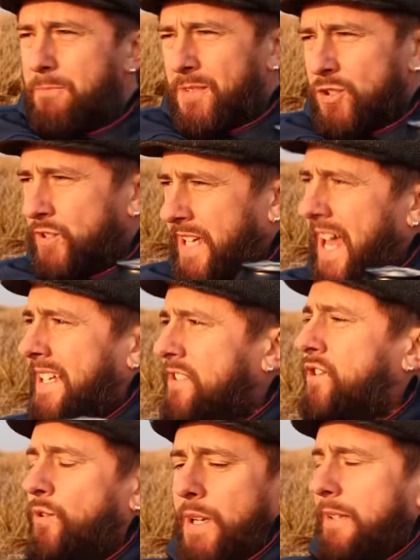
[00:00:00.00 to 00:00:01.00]
Just get
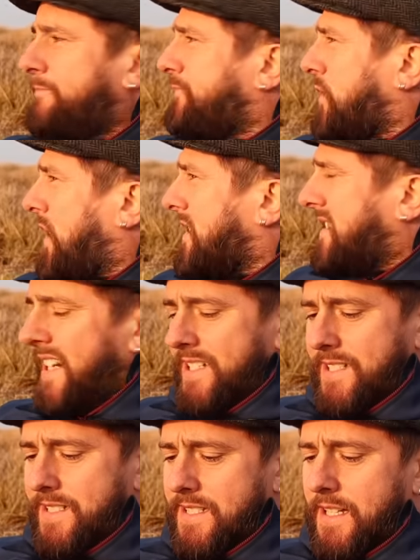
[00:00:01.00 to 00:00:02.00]
into it. Oh, as
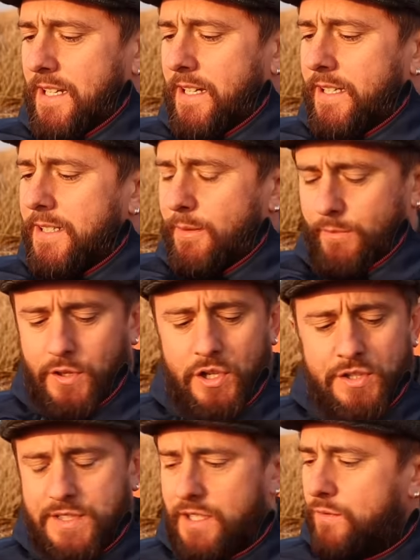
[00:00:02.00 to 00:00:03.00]
nice as that, like. I'm
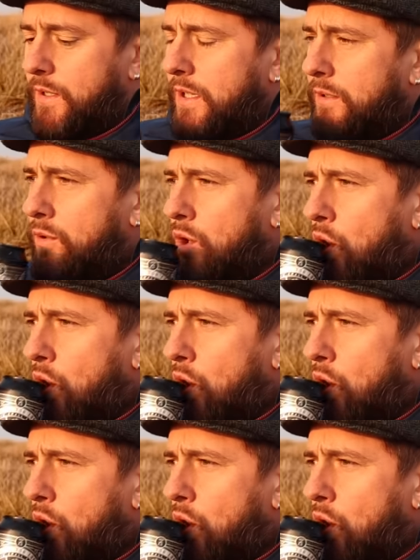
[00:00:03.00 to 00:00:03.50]
thirsty as well.